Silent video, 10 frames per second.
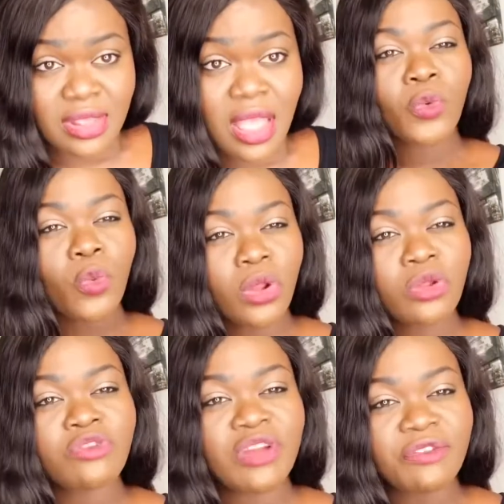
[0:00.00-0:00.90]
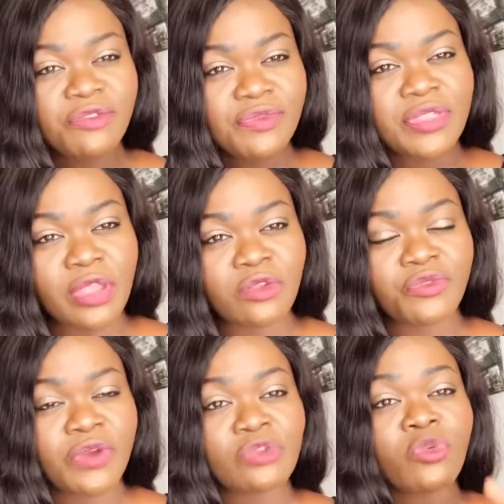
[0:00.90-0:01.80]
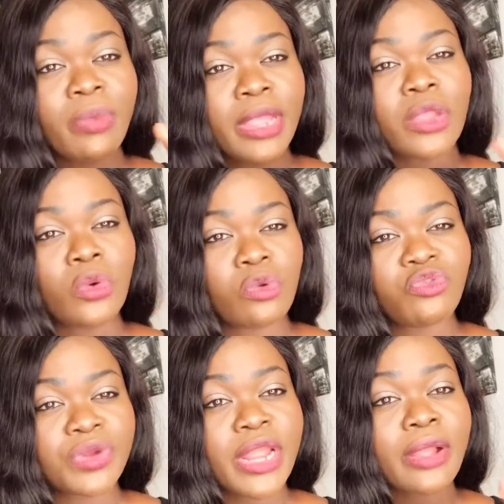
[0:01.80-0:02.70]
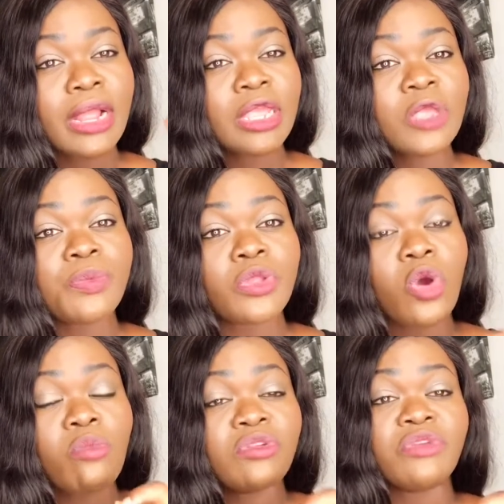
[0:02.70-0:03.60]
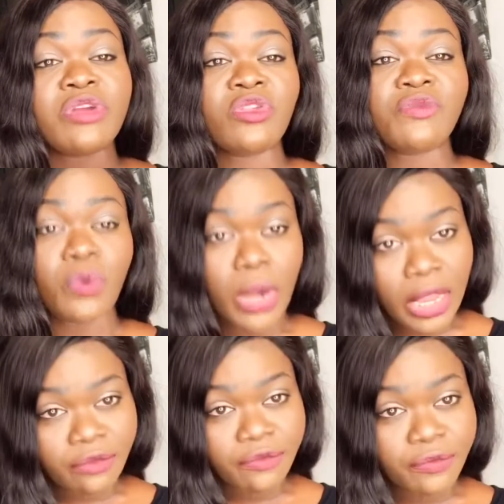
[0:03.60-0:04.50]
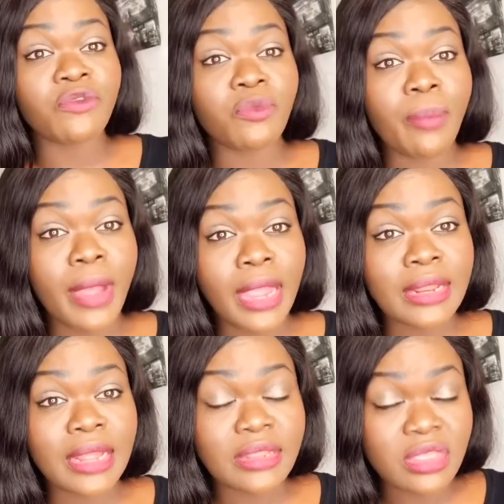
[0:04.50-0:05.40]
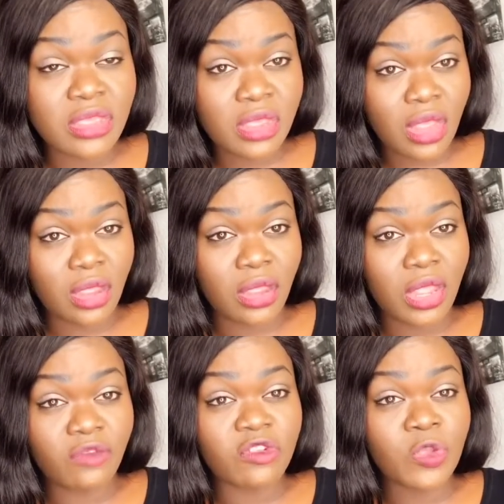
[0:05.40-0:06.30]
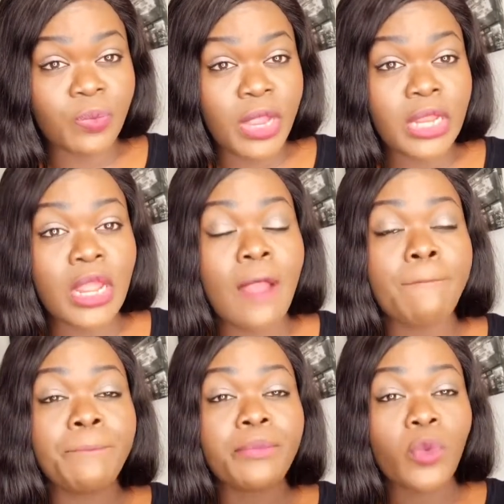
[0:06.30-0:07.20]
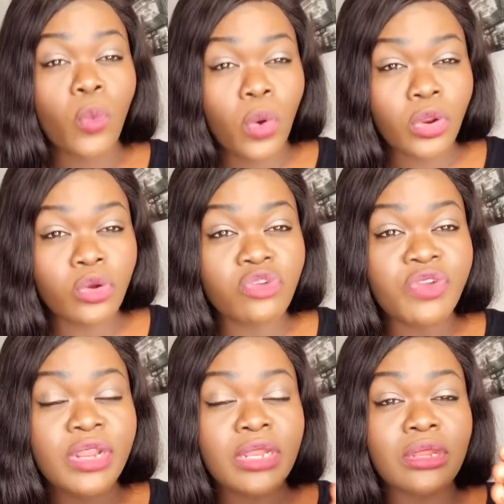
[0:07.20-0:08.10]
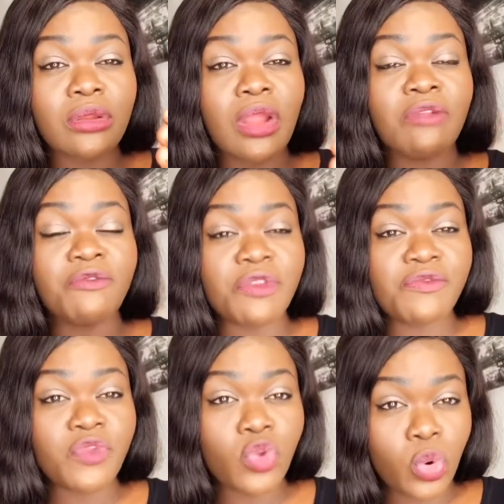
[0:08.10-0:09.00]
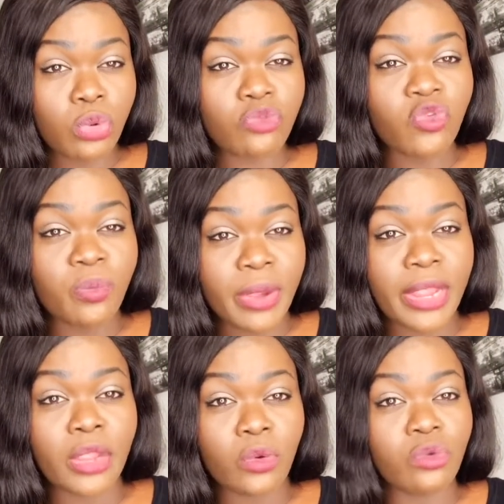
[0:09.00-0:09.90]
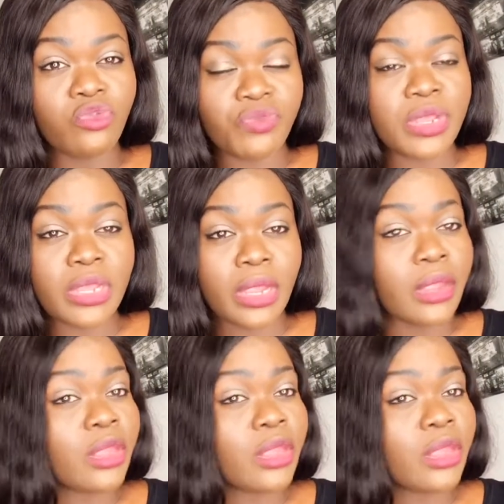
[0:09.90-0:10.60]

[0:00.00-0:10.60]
150,000 francs to buy a gold ring that you can keep it almost the rest of your life. If you buy that here, if you spend 150 euros to buy a gold ring here,